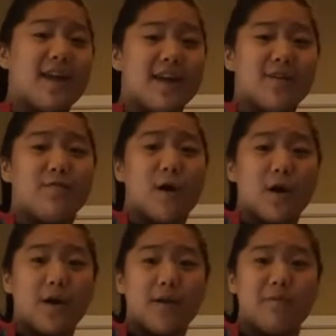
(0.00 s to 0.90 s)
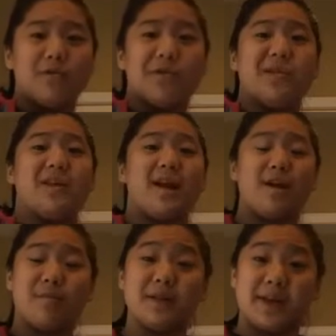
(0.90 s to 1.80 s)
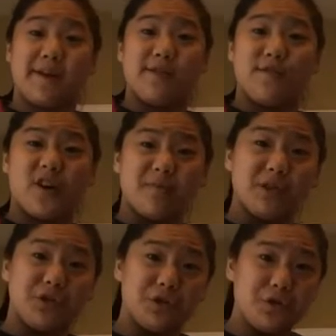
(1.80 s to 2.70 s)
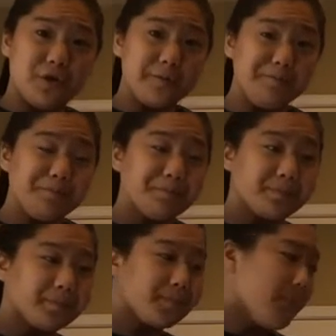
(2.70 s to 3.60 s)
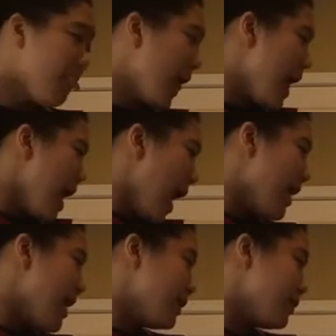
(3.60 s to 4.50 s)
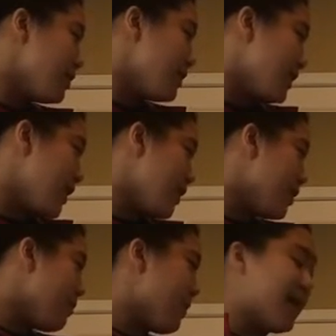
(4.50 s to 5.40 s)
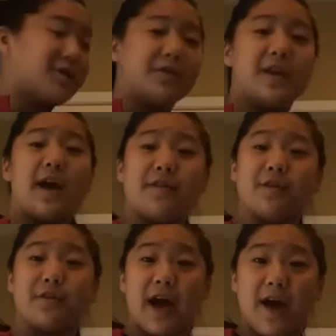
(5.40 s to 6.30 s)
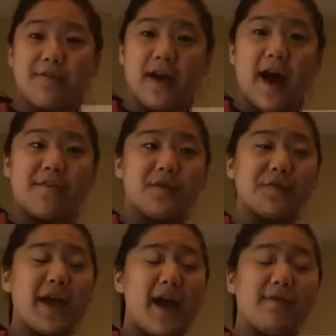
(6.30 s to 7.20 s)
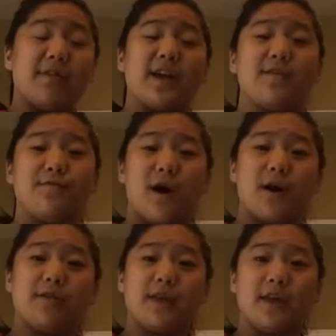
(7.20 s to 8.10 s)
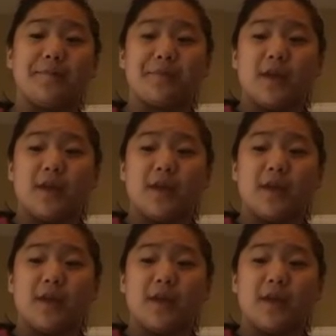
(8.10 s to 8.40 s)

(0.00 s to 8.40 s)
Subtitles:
a layer of water in between the nanomaterial and the pharmaceutical. And as you can see, compared to the other graph, after we add a layer of water, the